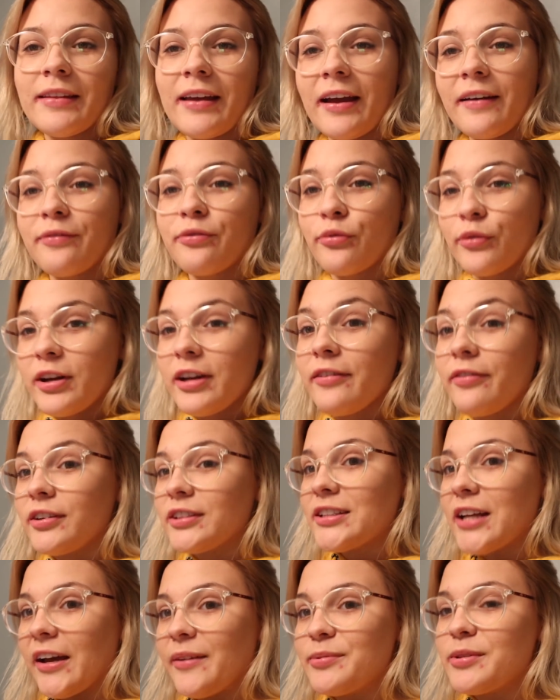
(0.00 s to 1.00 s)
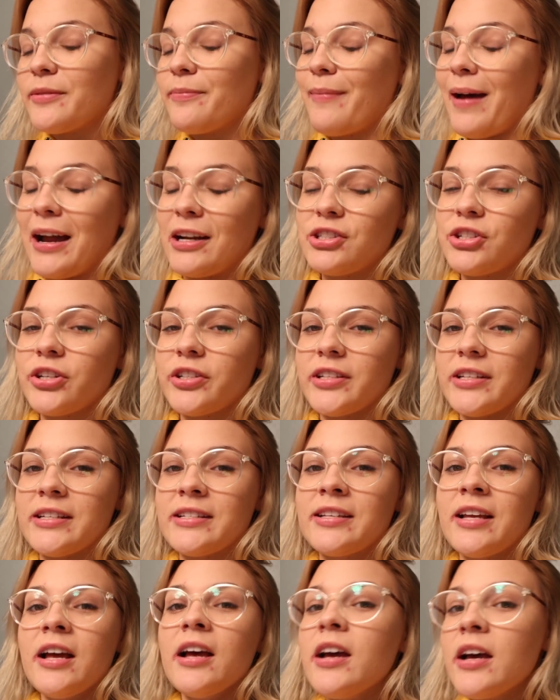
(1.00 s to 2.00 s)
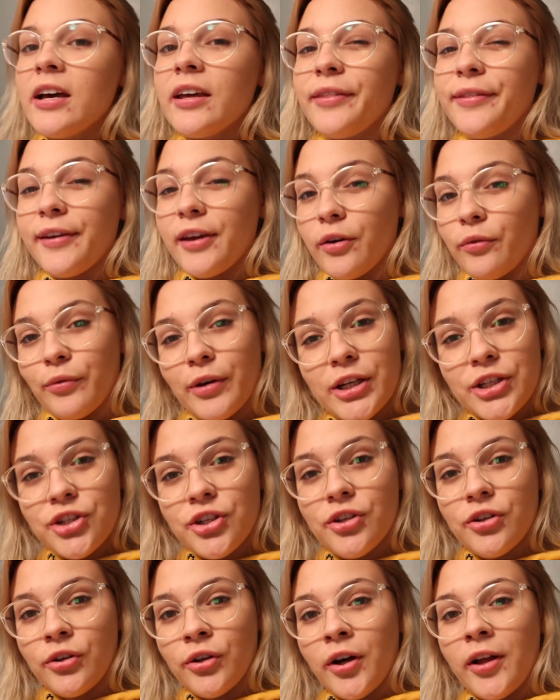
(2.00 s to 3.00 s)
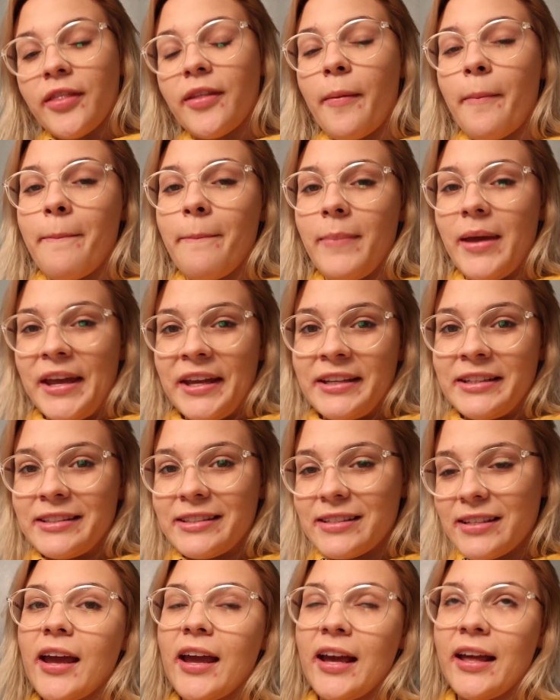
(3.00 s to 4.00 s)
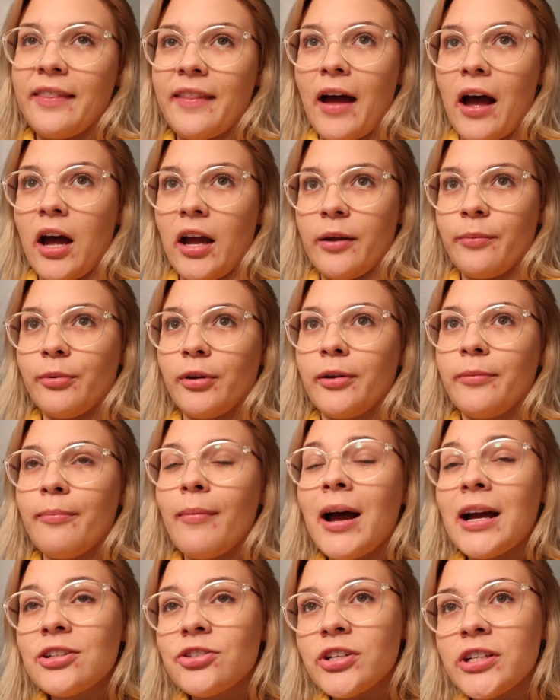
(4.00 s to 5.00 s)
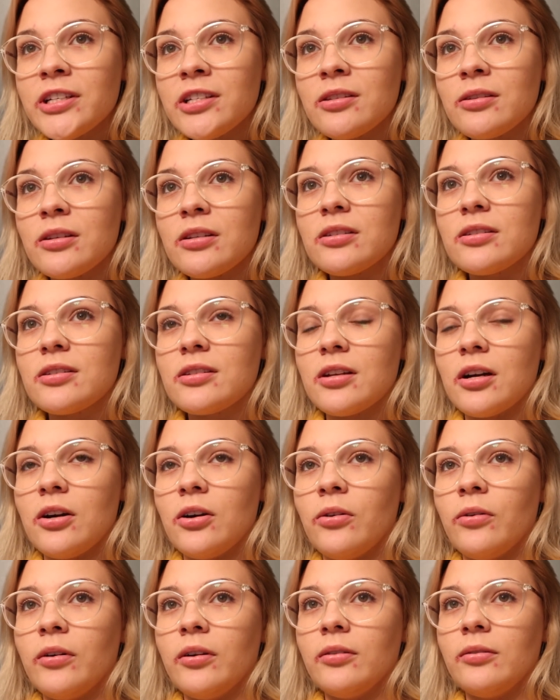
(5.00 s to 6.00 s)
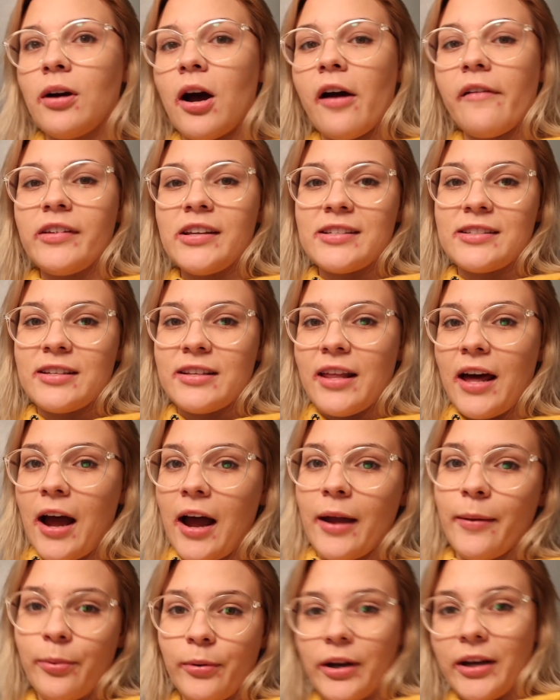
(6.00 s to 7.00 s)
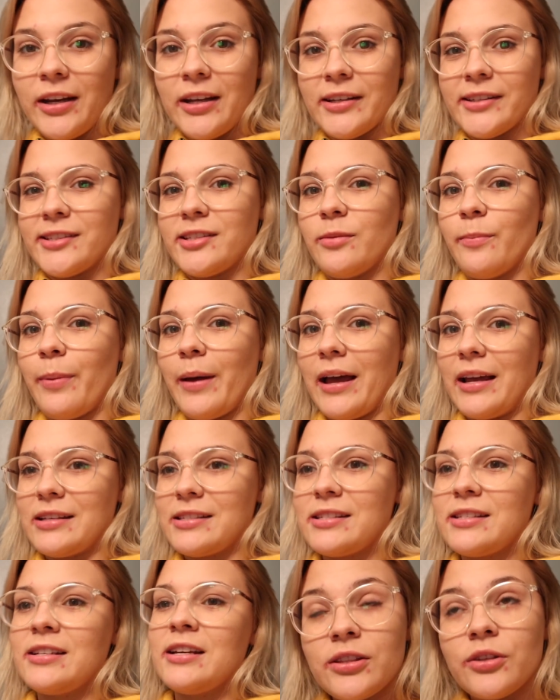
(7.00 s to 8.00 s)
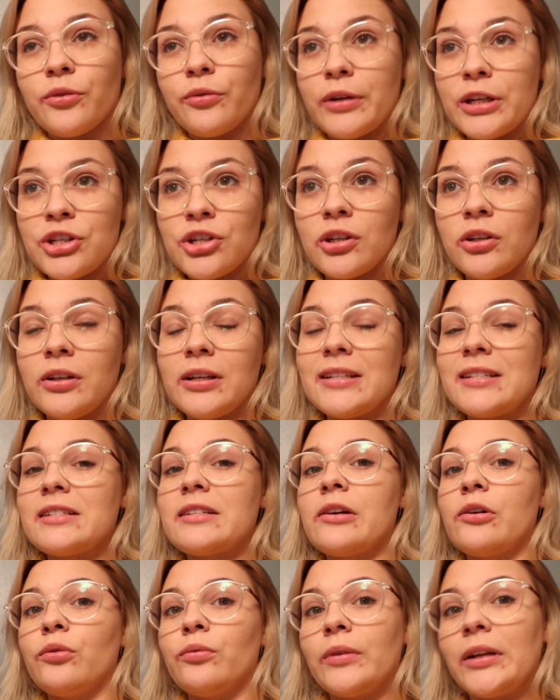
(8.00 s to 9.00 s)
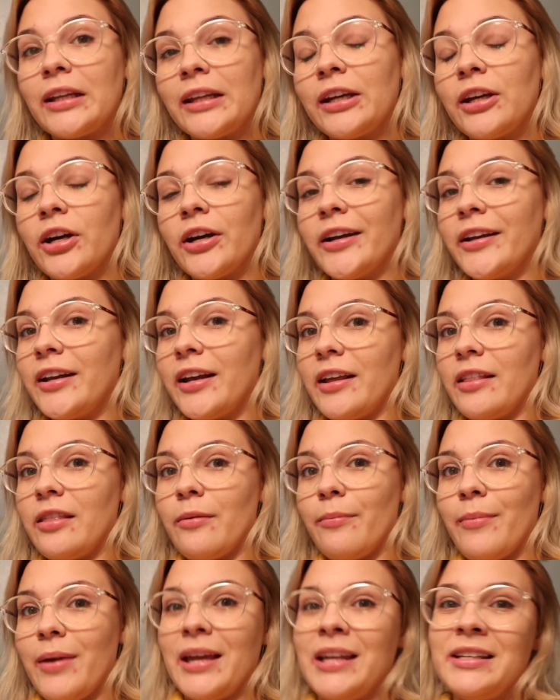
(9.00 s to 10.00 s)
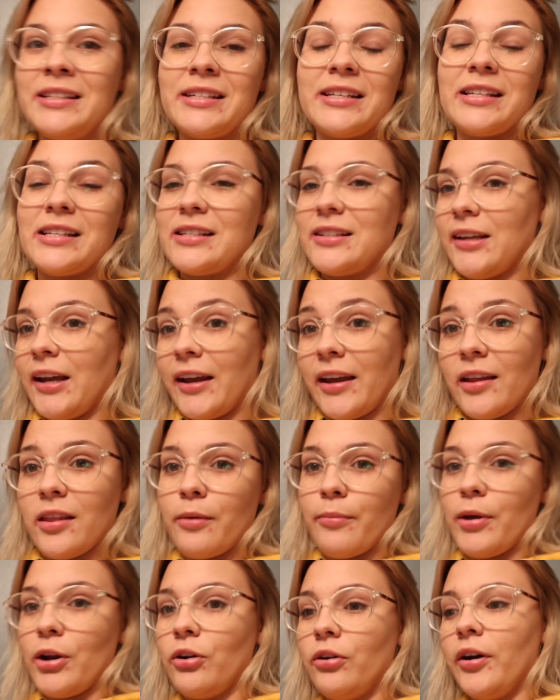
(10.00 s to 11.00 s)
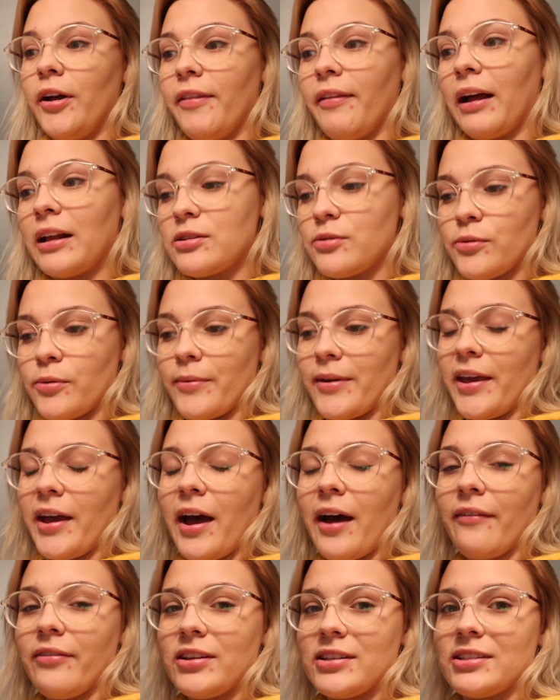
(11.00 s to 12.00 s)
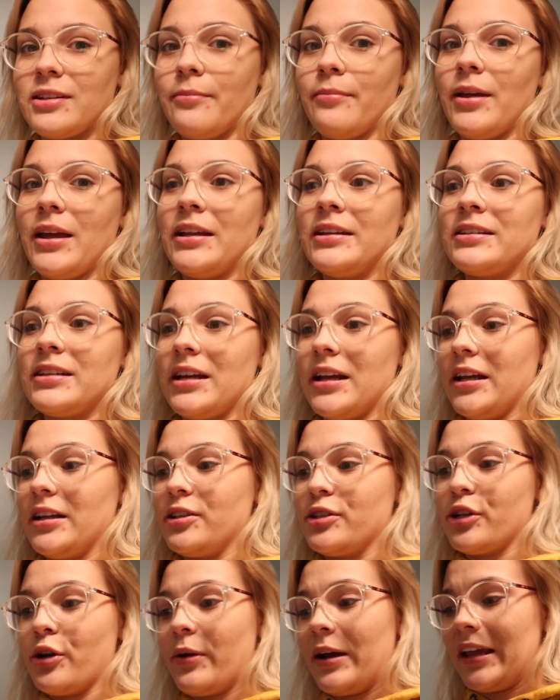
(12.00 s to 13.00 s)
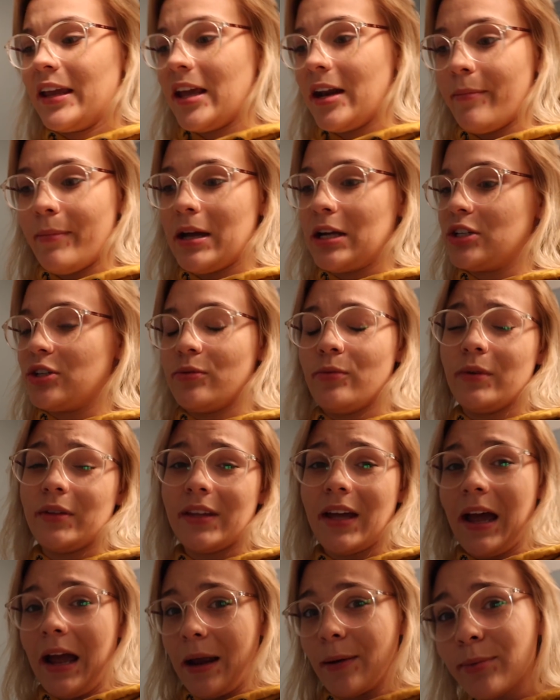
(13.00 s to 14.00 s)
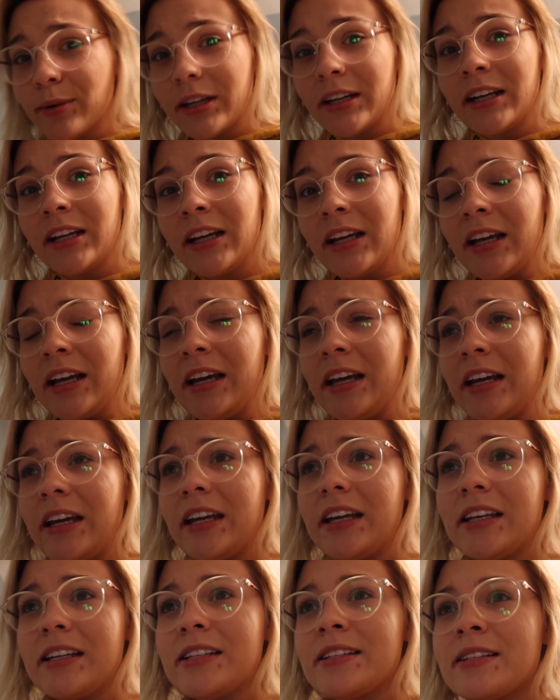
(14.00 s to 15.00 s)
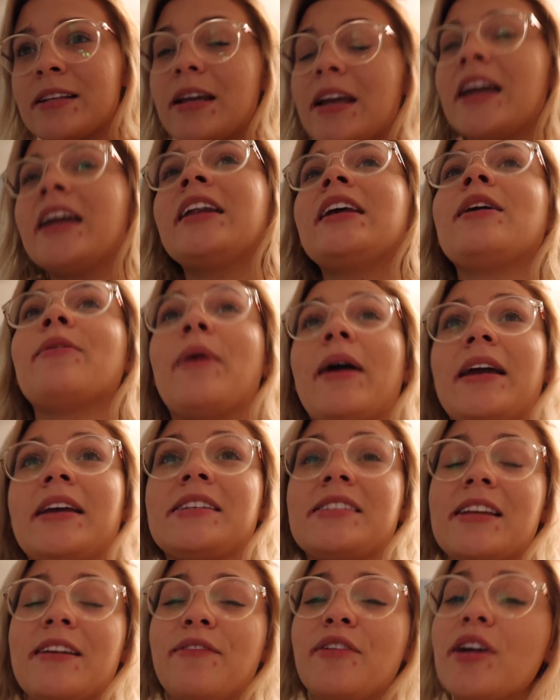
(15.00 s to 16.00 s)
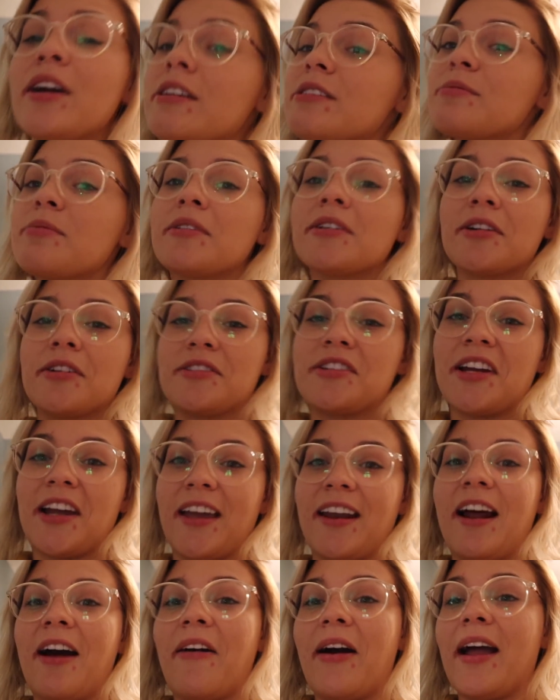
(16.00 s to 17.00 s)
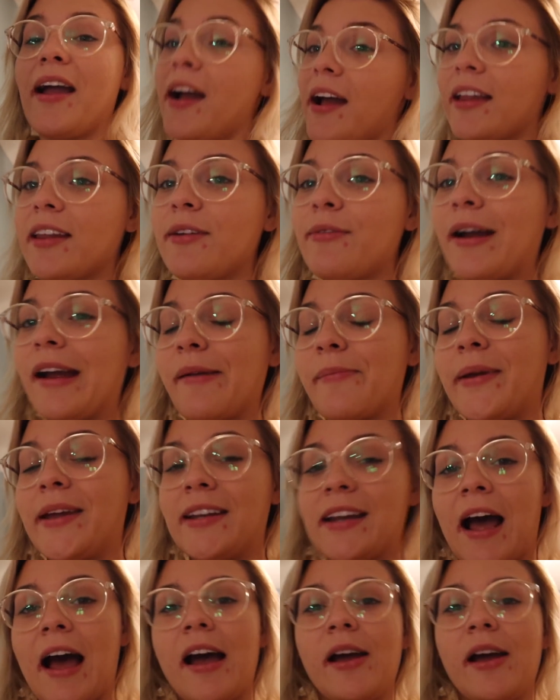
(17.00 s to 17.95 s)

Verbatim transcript: They have three different types of mattresses, the original, the mint, and the hybrid mattress. So obviously the hybrid is the best. The original is still really good and the mint is like in the middle and that's what we have is the mint. And so I can't imagine what the hybrid is. Anyways, if you guys wanna go check it out, I highly recommend.